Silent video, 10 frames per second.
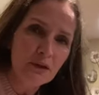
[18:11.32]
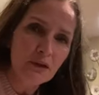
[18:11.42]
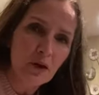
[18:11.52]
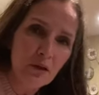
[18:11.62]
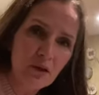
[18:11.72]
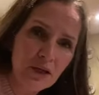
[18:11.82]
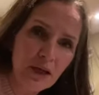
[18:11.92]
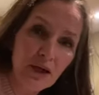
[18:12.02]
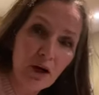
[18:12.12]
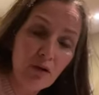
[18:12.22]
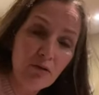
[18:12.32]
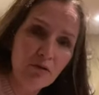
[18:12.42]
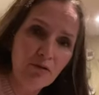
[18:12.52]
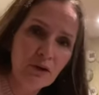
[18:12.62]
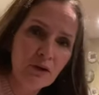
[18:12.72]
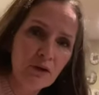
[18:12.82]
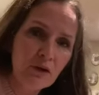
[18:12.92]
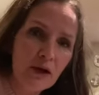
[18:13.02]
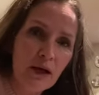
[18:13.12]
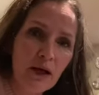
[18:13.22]
In the Hauraki Gulf.
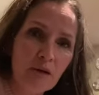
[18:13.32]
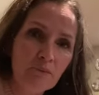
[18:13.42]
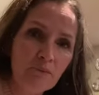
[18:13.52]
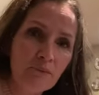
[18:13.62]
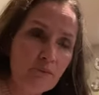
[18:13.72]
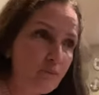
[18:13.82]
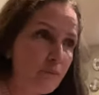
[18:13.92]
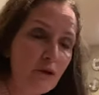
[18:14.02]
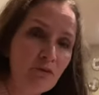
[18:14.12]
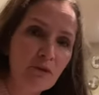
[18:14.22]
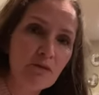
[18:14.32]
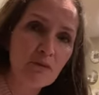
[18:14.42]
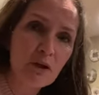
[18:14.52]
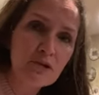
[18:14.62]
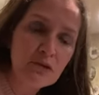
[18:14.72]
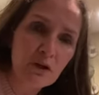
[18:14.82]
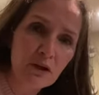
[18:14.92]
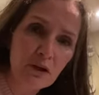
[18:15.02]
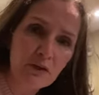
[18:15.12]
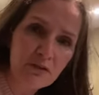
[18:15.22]
But I've lived most of
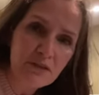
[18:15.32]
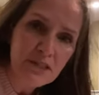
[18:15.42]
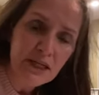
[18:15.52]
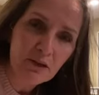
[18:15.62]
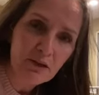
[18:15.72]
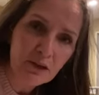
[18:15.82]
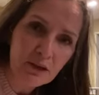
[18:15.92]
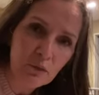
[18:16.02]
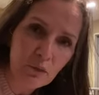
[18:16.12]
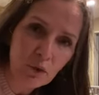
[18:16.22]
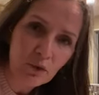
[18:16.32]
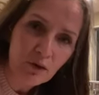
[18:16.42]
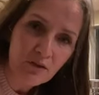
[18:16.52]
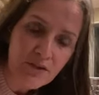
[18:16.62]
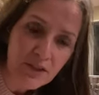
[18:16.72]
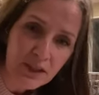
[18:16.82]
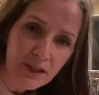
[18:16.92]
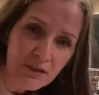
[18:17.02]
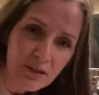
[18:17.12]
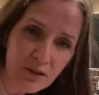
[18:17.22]
my life in Southland and worked
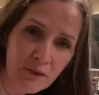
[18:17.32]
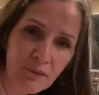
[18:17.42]
overseas.